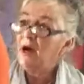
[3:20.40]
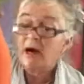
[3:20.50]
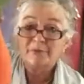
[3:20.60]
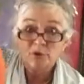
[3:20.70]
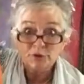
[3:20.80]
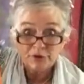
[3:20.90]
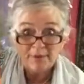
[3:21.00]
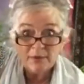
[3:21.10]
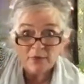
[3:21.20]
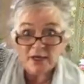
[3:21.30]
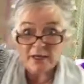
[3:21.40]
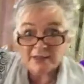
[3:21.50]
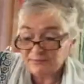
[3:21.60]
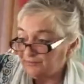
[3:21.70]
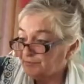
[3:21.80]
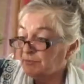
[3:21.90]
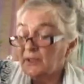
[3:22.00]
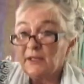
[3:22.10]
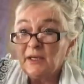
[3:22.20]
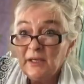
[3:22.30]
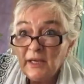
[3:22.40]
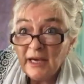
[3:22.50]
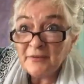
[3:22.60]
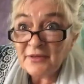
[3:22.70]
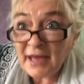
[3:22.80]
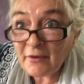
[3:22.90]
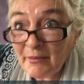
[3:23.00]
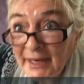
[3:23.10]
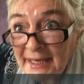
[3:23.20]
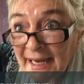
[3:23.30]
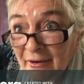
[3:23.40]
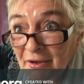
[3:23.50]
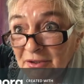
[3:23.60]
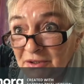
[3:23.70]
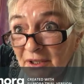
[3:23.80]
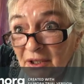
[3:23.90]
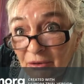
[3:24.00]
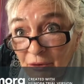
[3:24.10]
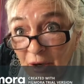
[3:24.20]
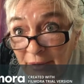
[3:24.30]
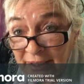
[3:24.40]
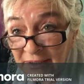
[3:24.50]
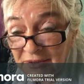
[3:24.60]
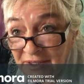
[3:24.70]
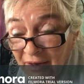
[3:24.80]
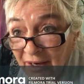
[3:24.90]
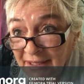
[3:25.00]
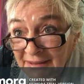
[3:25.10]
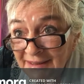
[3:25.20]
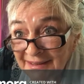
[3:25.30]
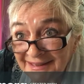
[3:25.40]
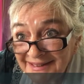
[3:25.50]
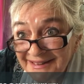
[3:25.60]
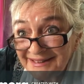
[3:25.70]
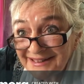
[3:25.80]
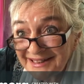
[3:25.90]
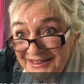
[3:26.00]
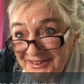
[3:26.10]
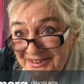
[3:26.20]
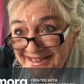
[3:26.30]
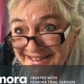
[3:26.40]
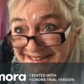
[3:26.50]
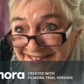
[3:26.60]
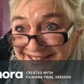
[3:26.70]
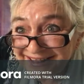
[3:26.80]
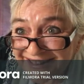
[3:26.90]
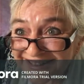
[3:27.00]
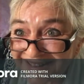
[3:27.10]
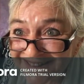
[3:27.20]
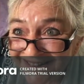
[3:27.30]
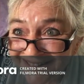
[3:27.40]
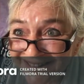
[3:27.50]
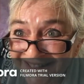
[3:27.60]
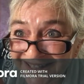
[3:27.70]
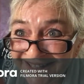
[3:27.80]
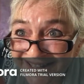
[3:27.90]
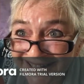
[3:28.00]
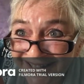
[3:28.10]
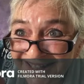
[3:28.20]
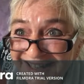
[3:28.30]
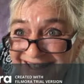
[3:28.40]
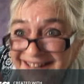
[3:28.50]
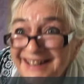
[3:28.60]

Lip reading: I'm true to my word. And there are my carrots growing inside. Can you see? Ha!